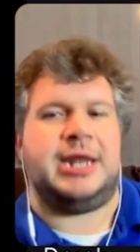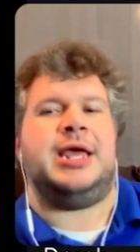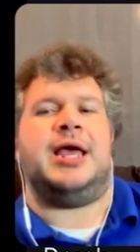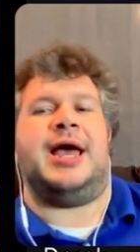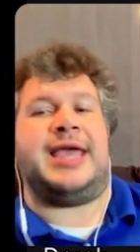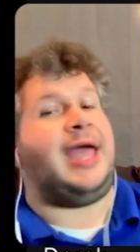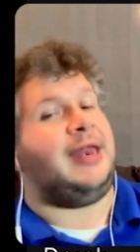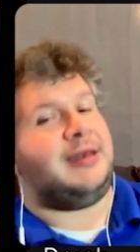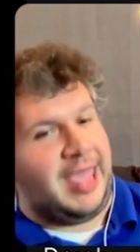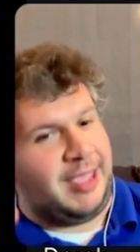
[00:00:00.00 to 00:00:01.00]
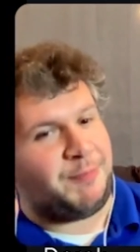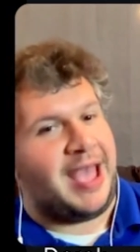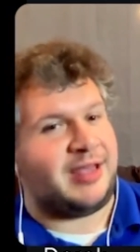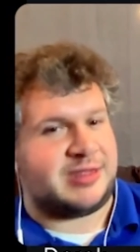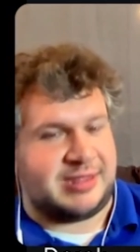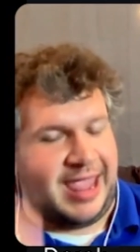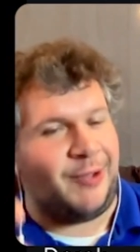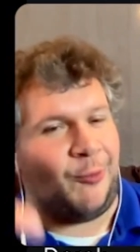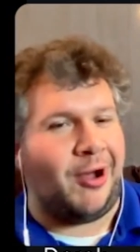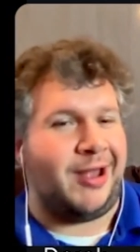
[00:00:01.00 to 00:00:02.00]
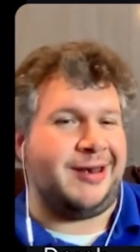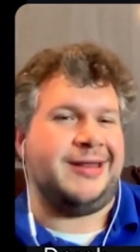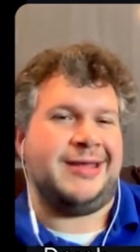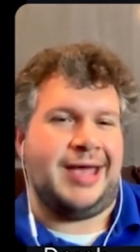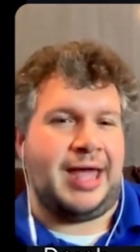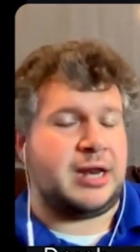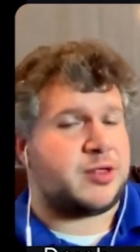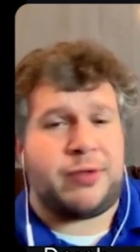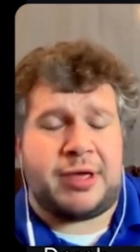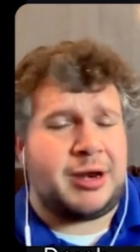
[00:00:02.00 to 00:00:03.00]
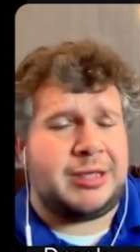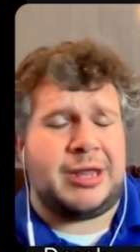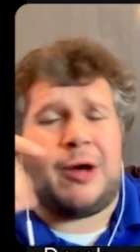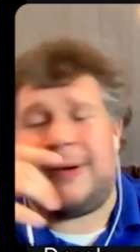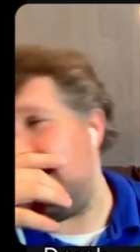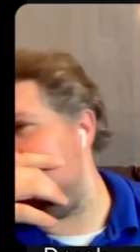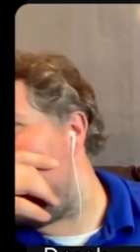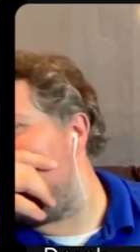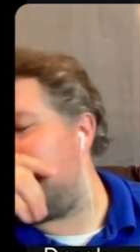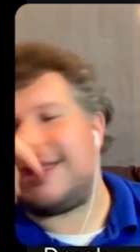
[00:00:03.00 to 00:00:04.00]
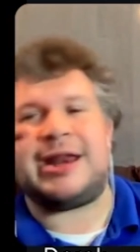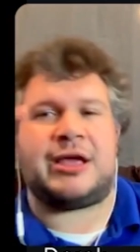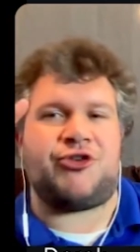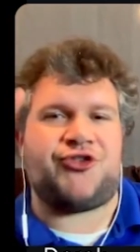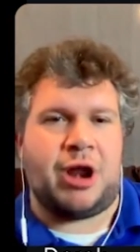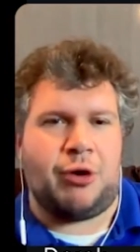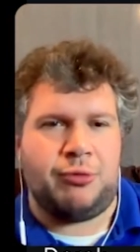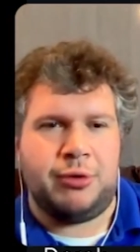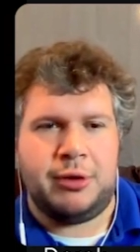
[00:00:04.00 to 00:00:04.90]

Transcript: again, Game Pass day one, and it's only gonna, you know, I looked at it because, you know,